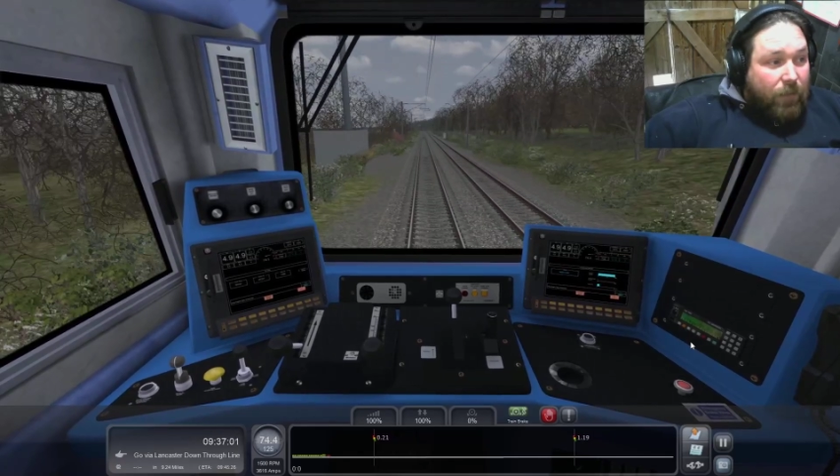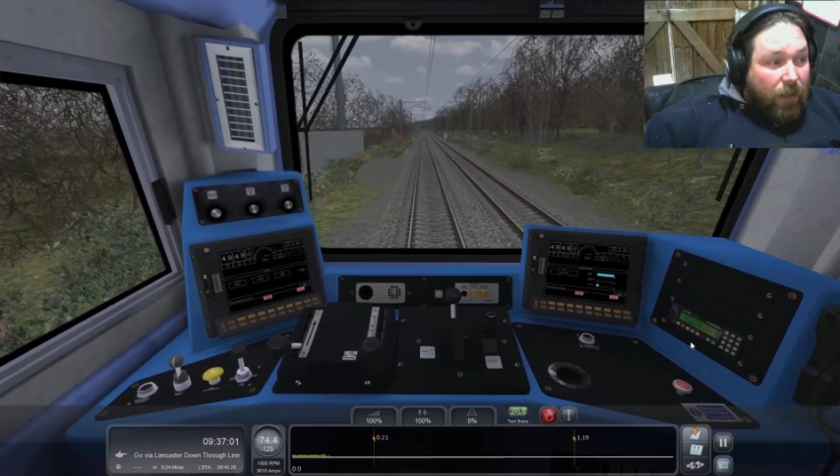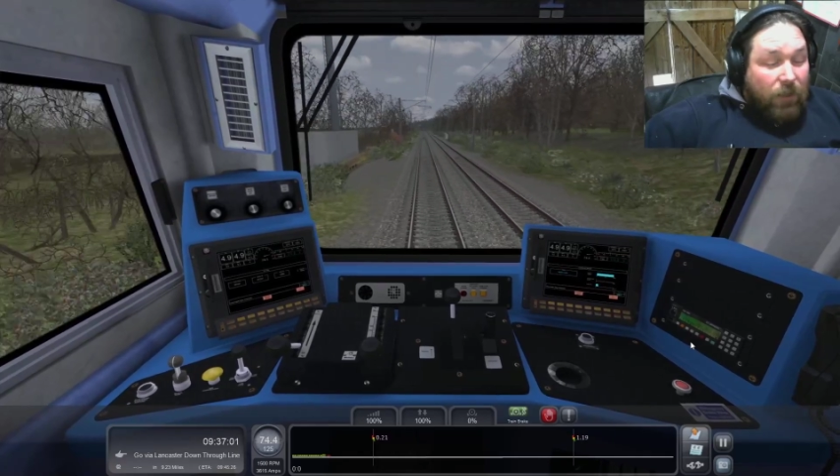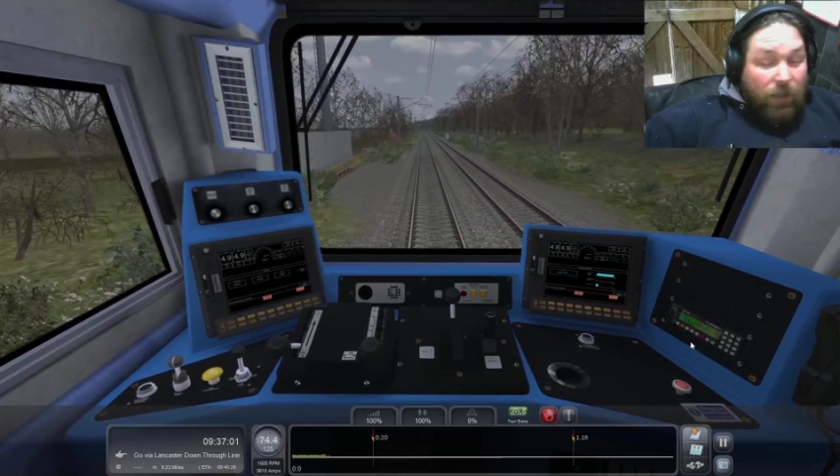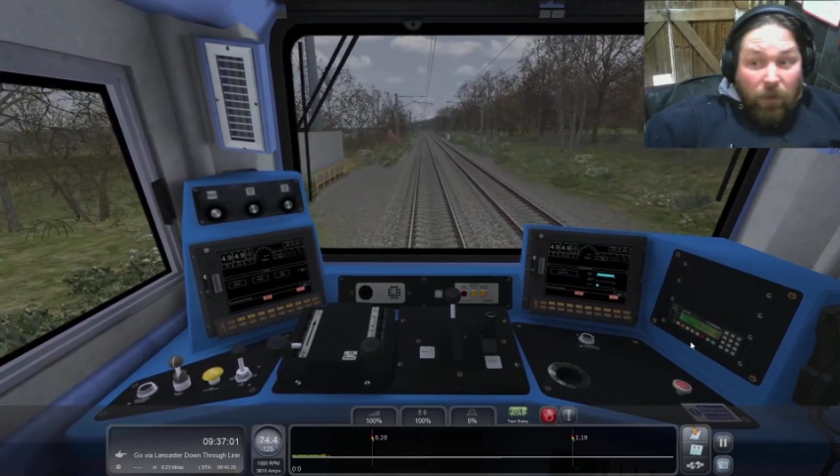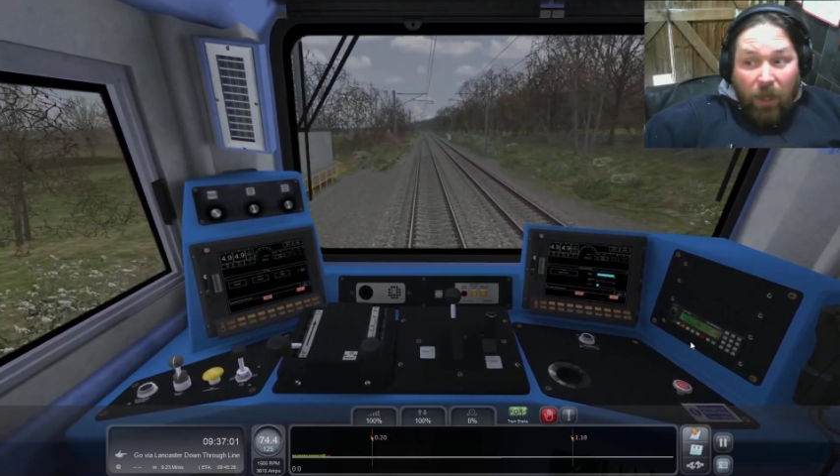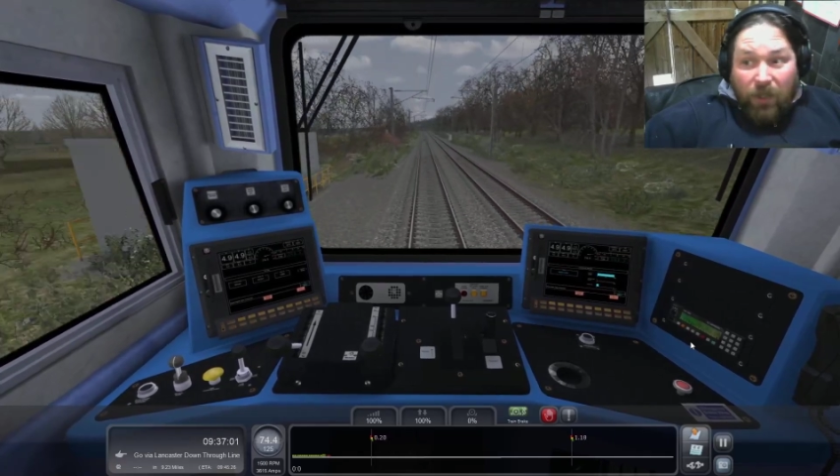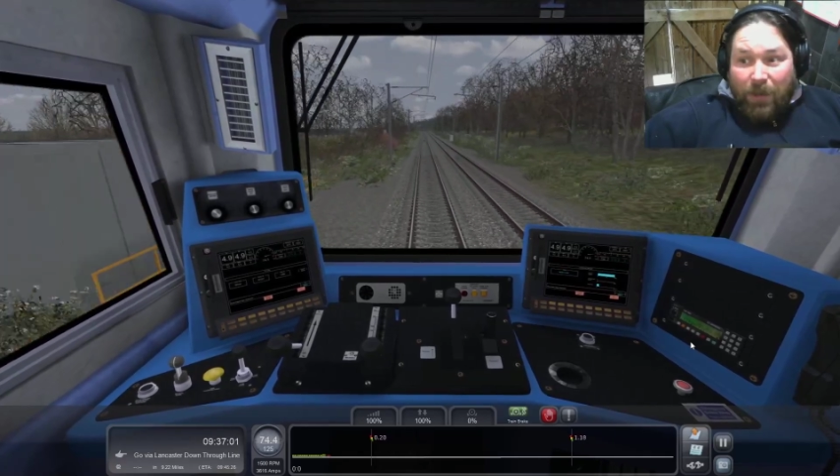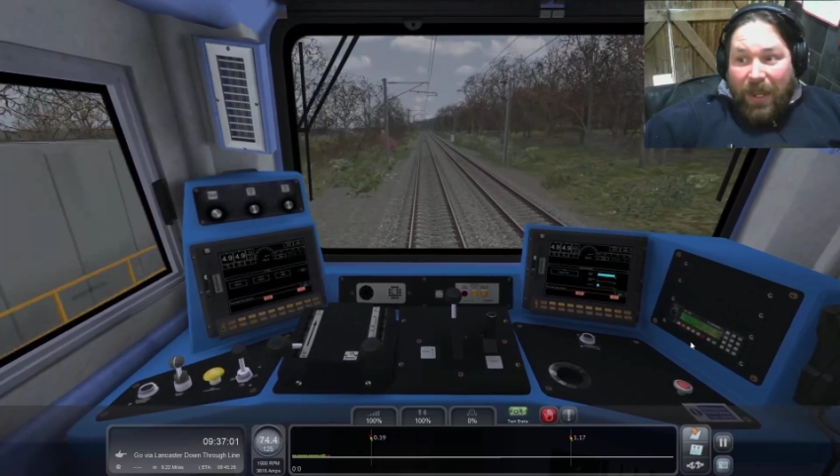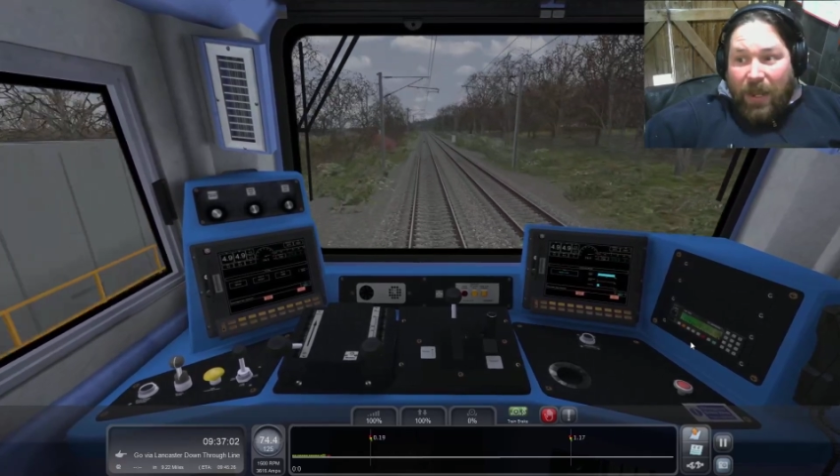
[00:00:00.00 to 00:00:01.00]
Don't ask me
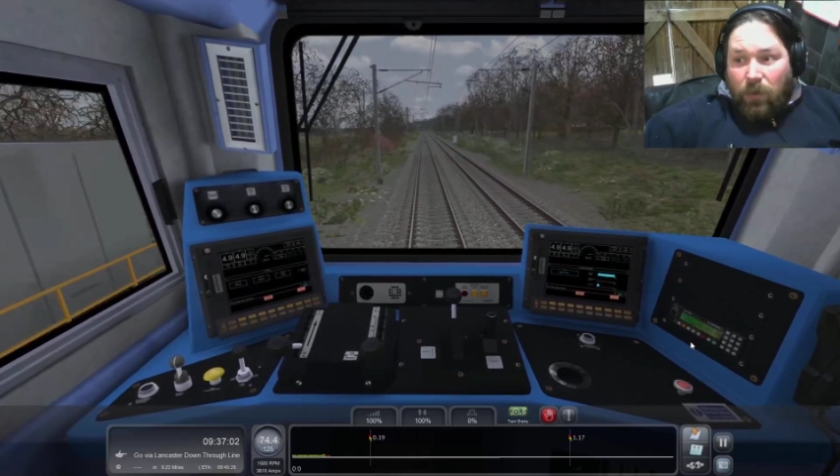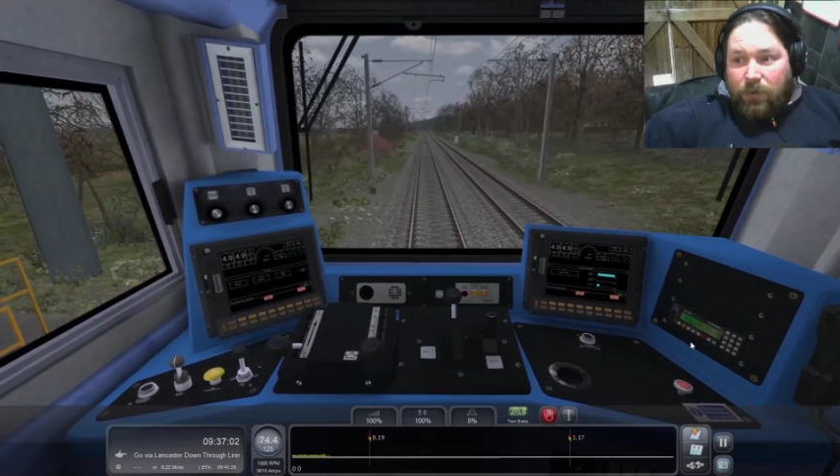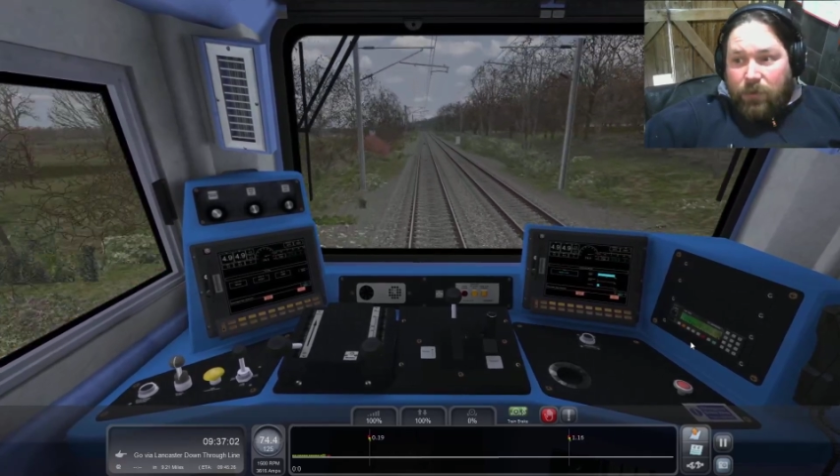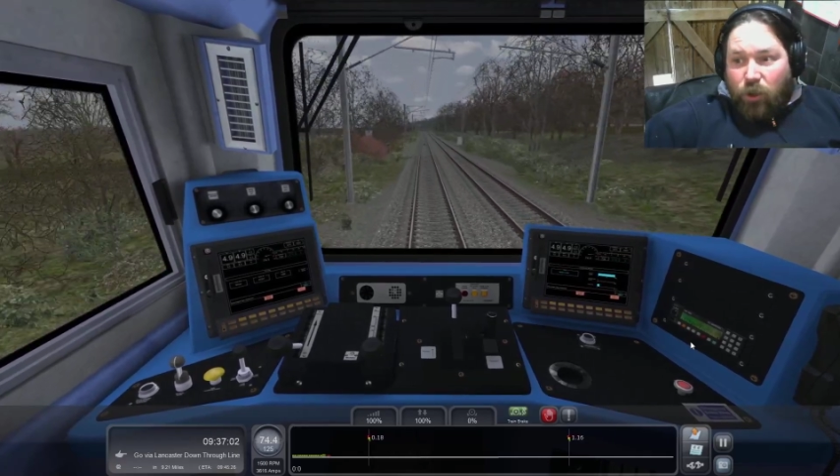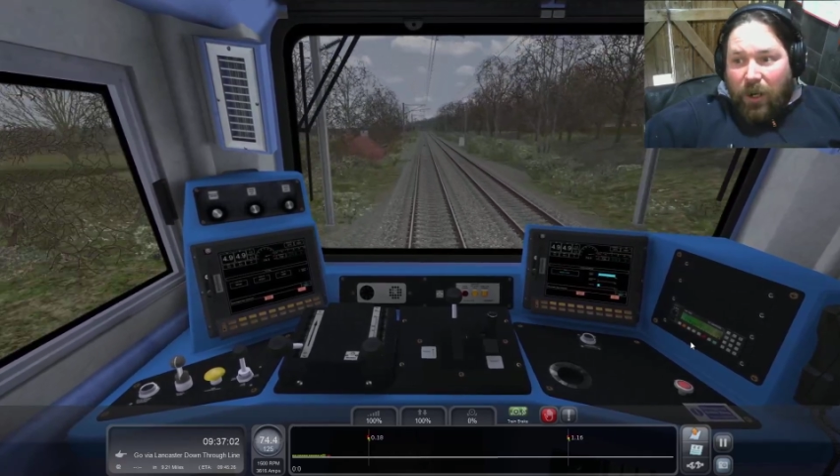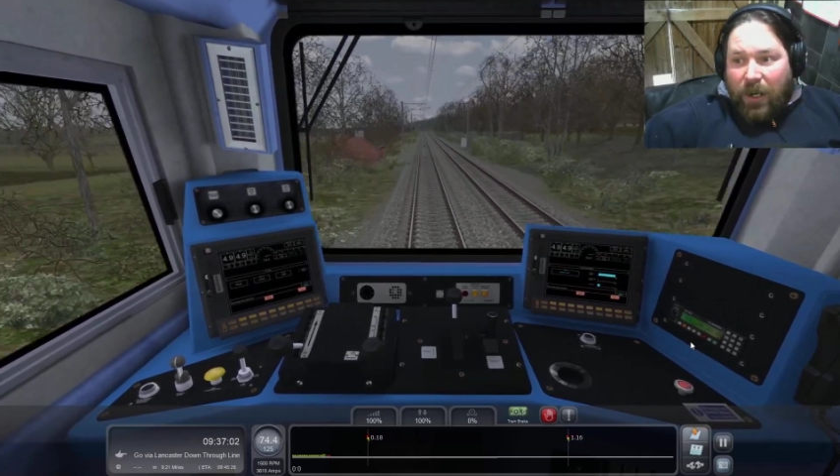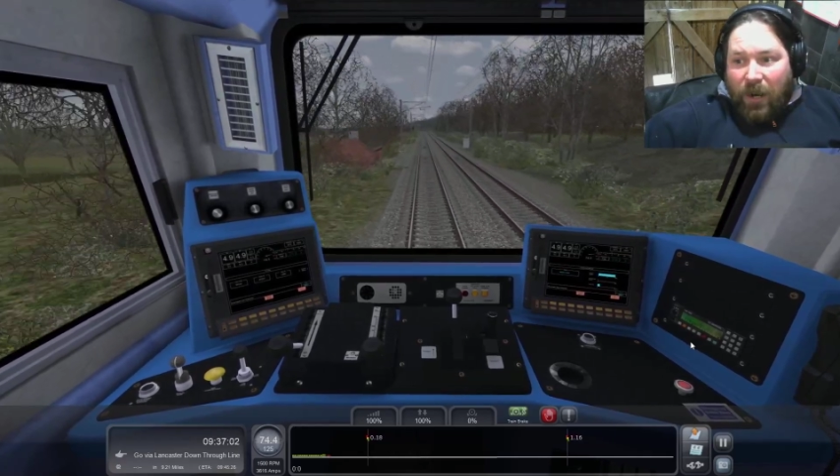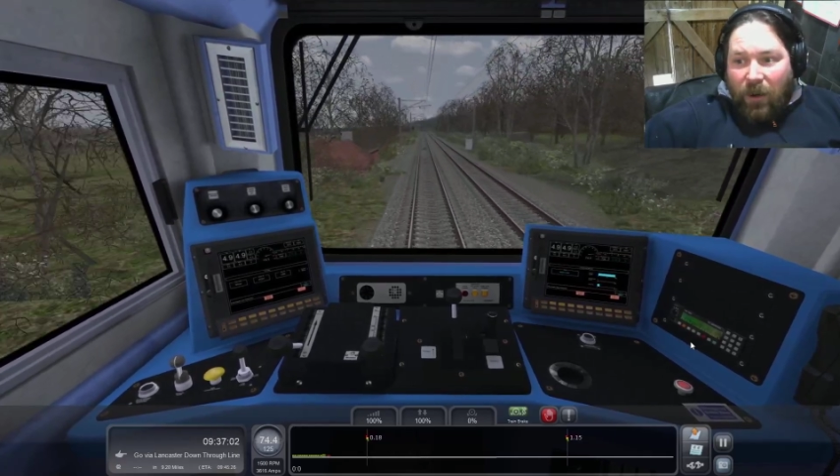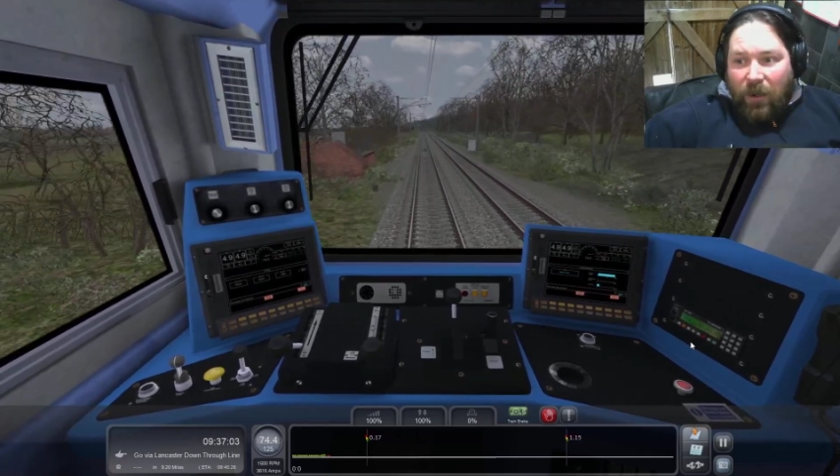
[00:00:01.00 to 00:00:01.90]
how, trial and error,